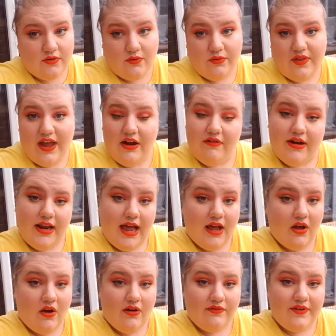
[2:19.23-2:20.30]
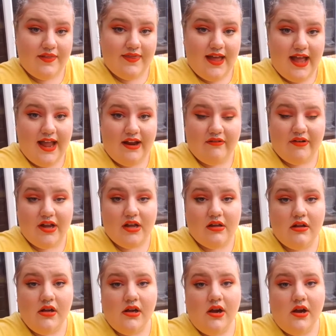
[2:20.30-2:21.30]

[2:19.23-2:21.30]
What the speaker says: or they're in lack of in that area,